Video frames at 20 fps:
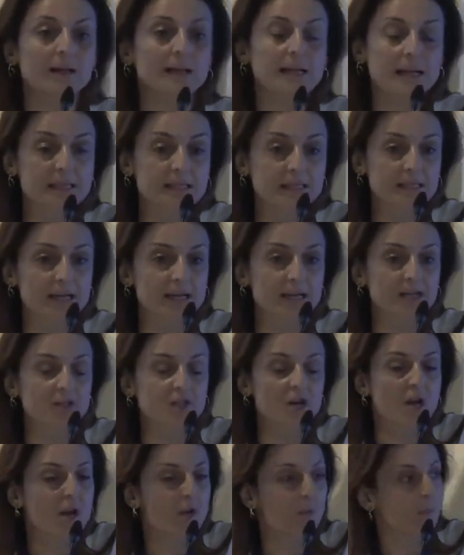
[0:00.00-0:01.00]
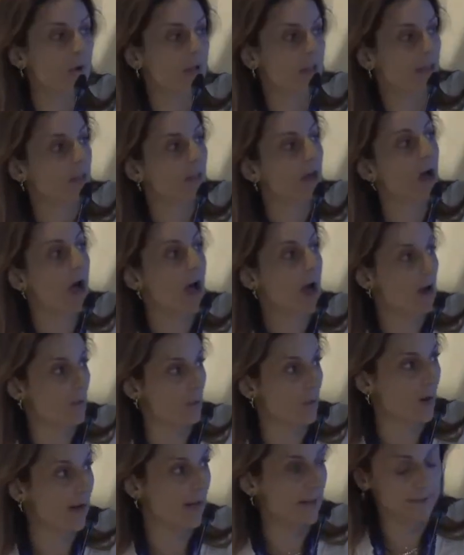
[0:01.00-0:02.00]
research with
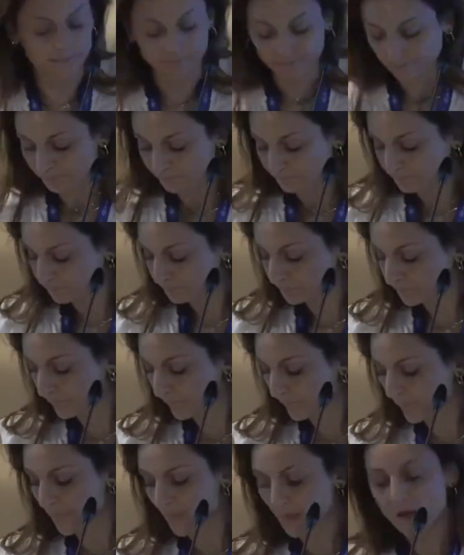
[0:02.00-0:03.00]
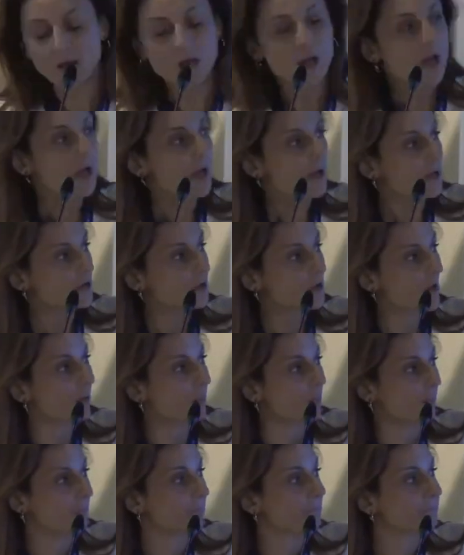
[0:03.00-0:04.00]
Huawei.
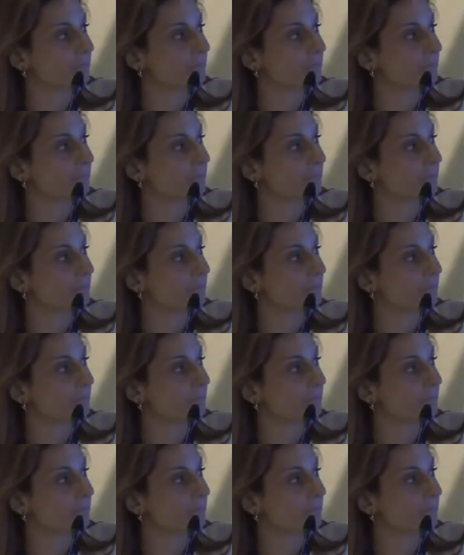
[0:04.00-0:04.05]
So,